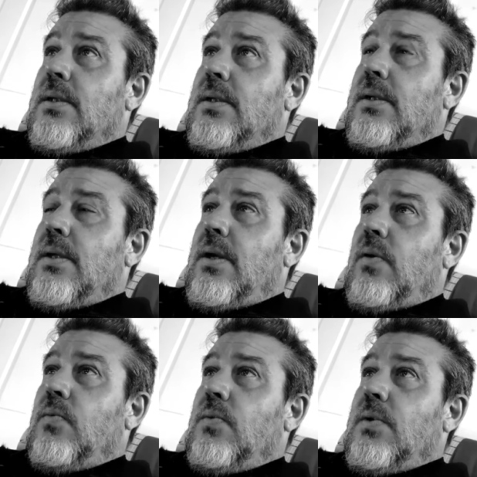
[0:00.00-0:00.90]
you
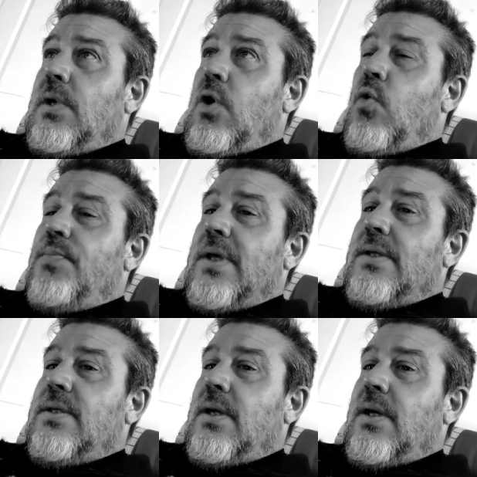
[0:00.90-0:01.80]
know, I hope that
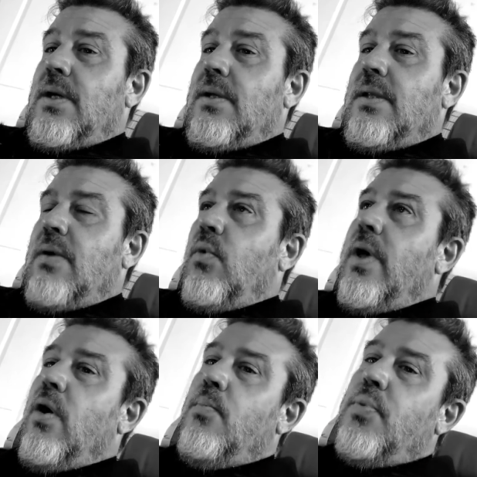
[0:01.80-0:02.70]
that will
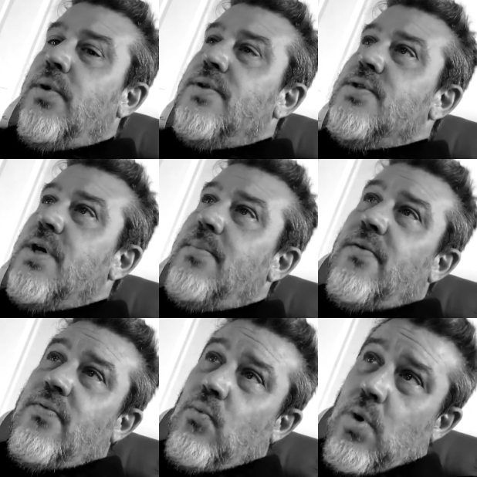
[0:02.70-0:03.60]
help put some
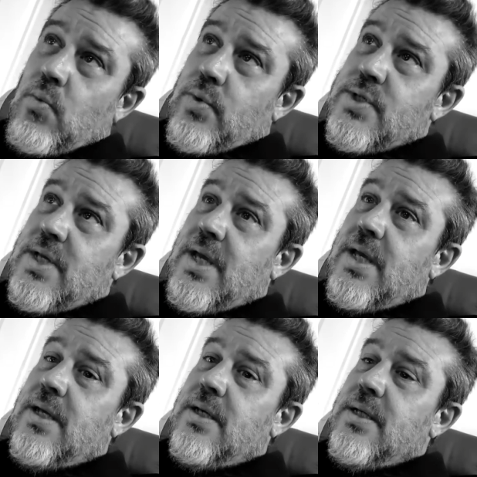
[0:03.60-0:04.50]
of what we're
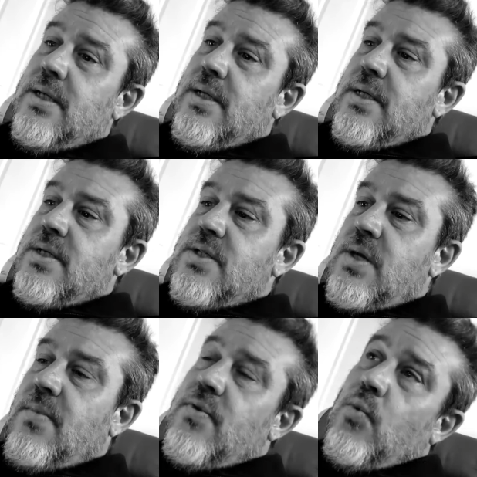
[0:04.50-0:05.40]
seeing,
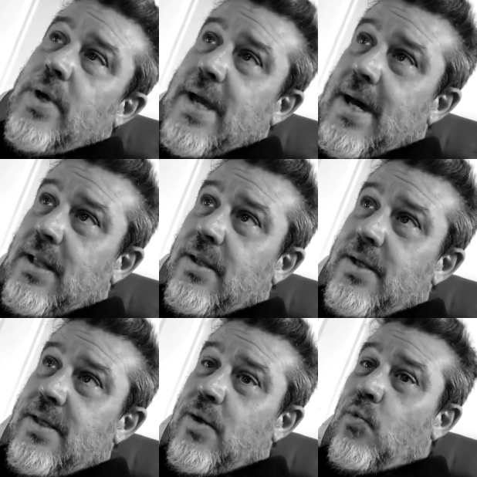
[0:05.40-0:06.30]
some of the
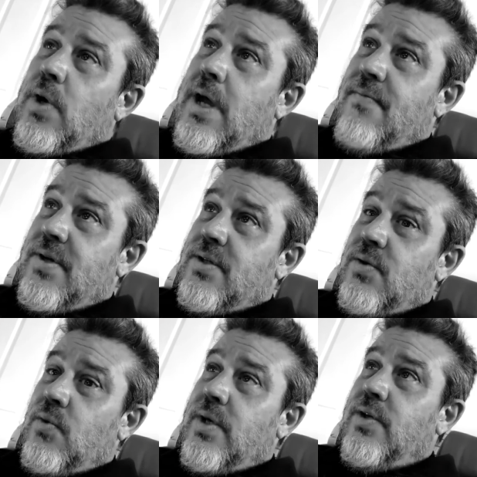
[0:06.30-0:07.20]
reality that we're having
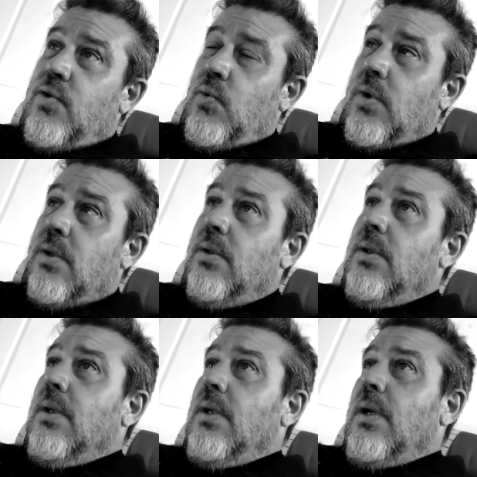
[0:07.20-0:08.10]
to endure
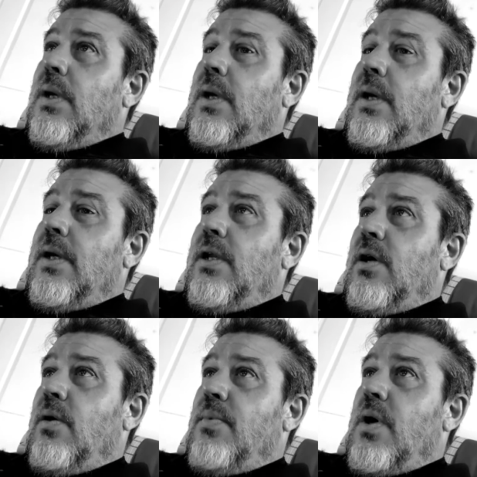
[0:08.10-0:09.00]

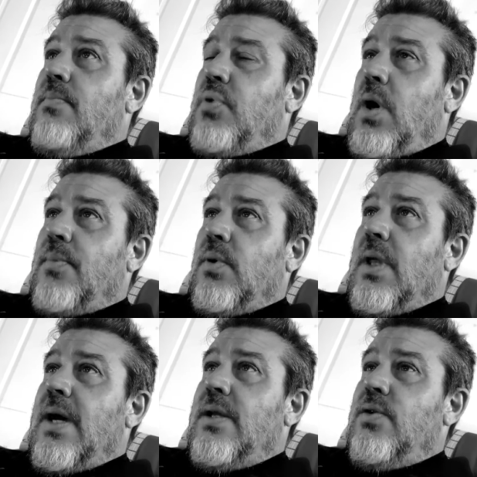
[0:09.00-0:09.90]
into a proper
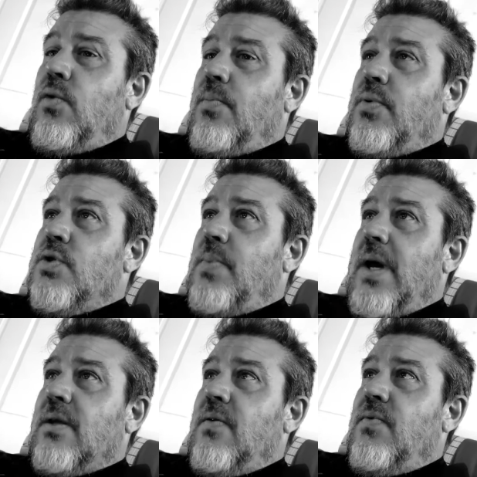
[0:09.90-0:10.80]
light, into a
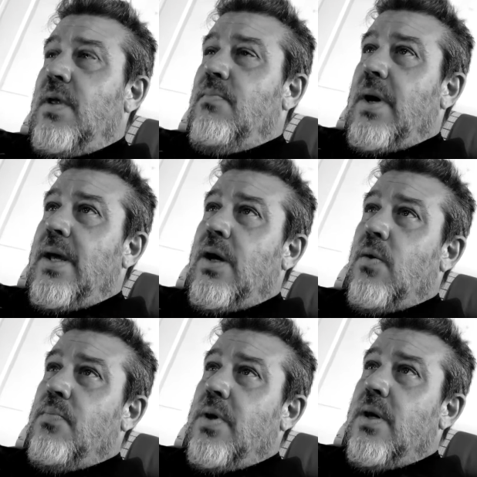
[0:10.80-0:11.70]
perspective that might
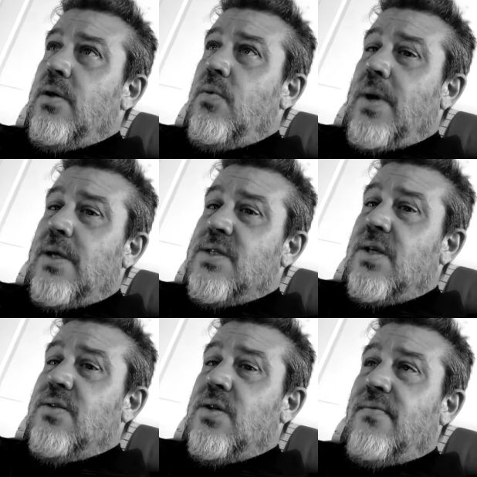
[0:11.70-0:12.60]
help you make
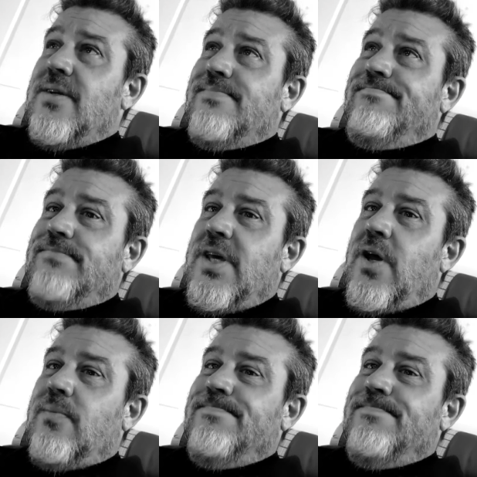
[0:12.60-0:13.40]
sense of it, you know.